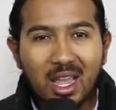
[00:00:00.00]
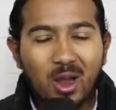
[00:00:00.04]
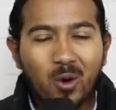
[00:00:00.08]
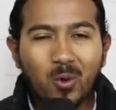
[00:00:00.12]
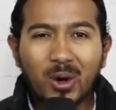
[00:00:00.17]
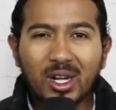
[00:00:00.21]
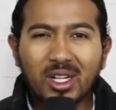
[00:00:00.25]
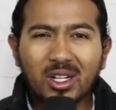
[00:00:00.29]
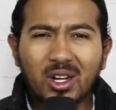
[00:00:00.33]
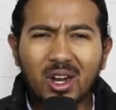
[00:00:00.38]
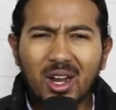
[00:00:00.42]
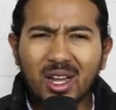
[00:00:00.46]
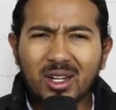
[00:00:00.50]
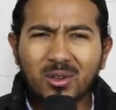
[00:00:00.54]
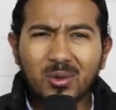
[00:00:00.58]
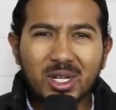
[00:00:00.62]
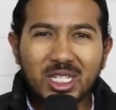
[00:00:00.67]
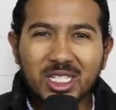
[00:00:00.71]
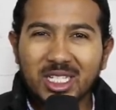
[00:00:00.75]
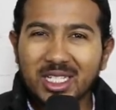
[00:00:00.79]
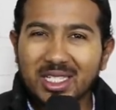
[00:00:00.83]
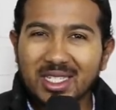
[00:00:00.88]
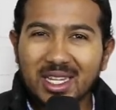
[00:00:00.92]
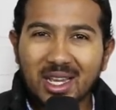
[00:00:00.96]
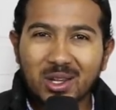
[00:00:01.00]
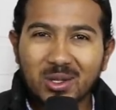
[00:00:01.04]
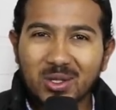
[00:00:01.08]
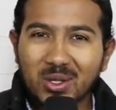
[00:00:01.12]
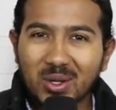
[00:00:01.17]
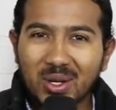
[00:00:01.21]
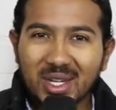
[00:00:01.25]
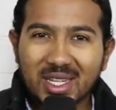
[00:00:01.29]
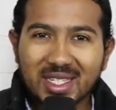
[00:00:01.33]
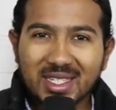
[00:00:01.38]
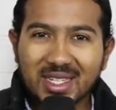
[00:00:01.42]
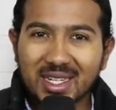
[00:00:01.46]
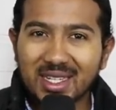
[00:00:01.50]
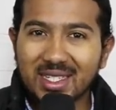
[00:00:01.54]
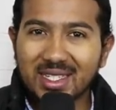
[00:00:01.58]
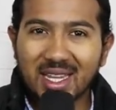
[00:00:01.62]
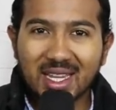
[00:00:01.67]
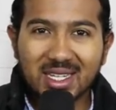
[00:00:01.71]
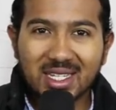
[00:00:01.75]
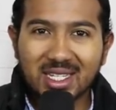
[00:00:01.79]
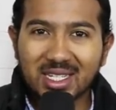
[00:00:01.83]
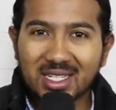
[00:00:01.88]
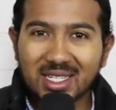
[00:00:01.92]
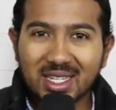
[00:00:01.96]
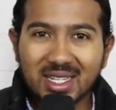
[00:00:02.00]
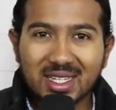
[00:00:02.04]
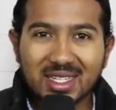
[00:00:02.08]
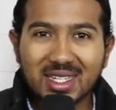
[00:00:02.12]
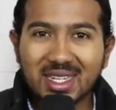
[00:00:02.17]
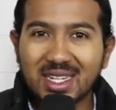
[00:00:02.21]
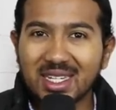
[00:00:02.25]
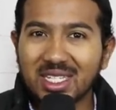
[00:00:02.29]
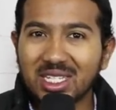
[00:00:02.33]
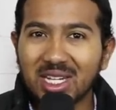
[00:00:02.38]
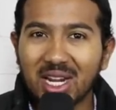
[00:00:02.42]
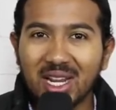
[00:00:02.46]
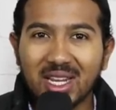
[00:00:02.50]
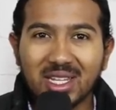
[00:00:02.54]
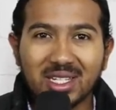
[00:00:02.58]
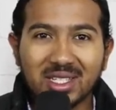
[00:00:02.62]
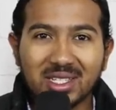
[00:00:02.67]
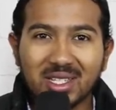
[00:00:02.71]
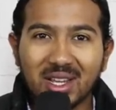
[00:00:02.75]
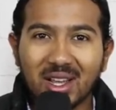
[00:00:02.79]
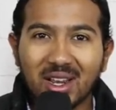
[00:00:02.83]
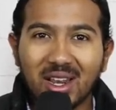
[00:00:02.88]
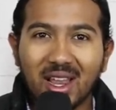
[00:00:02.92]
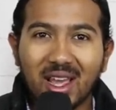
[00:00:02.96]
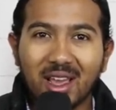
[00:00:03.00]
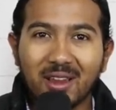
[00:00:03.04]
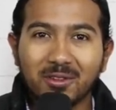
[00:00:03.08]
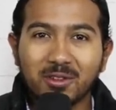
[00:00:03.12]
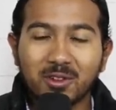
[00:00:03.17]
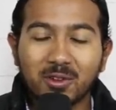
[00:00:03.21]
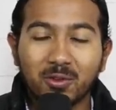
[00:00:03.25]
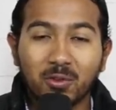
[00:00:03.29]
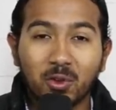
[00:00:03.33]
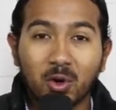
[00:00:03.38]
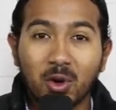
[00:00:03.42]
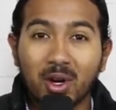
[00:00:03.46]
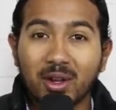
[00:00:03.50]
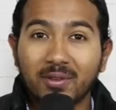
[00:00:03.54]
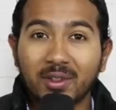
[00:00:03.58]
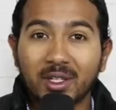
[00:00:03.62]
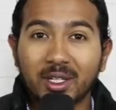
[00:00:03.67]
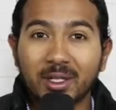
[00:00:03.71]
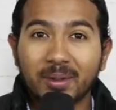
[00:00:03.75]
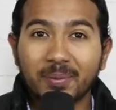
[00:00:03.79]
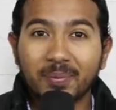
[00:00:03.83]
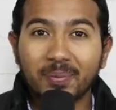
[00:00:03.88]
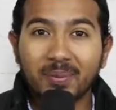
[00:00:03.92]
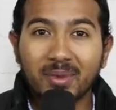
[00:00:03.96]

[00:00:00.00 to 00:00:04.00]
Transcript: When God reaches out to us and touches us, He changes our lives forever.